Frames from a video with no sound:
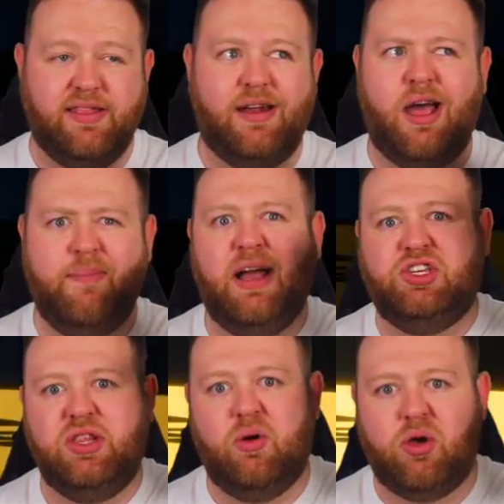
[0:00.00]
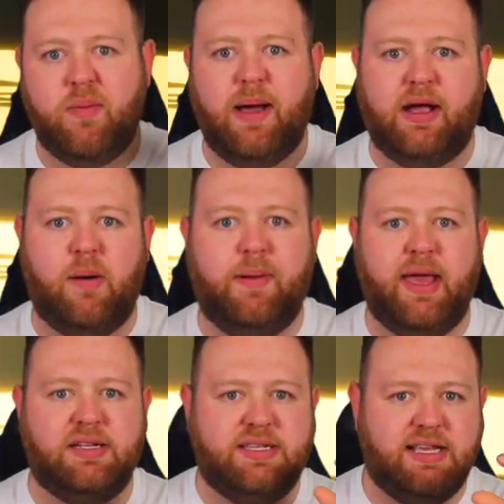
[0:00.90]
and then I imagine they'll go back up
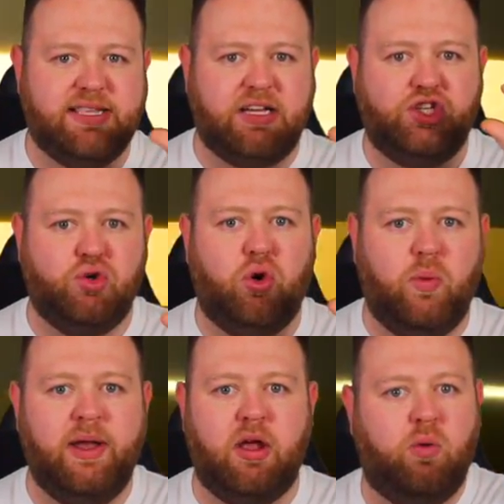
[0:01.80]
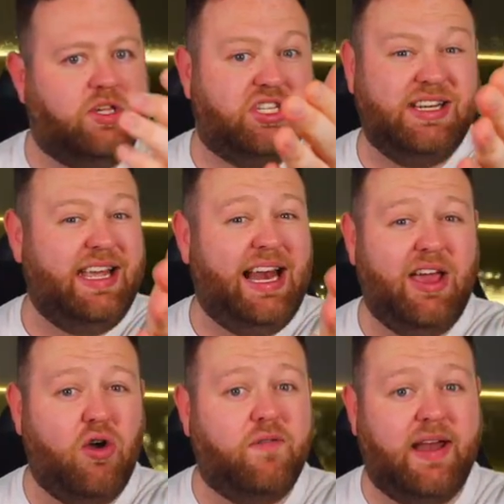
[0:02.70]
again. So there's that short window, which is
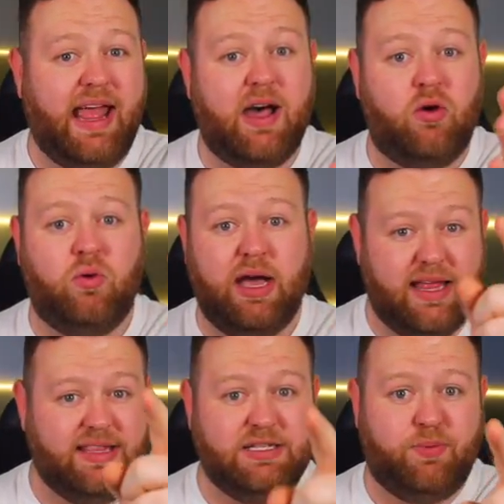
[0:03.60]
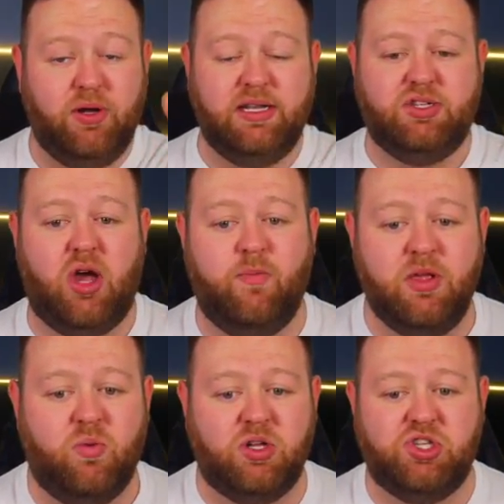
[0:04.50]
nearly over now at this point in time
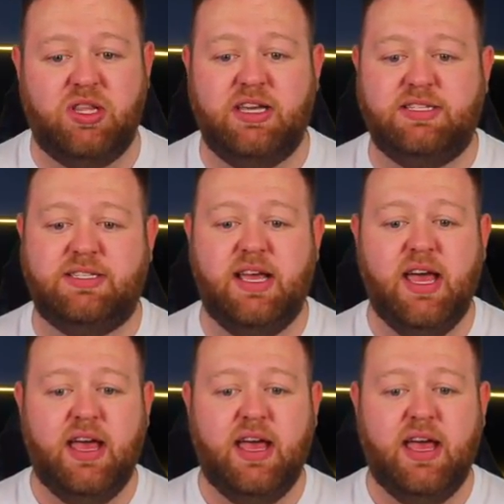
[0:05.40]
when you're watching this,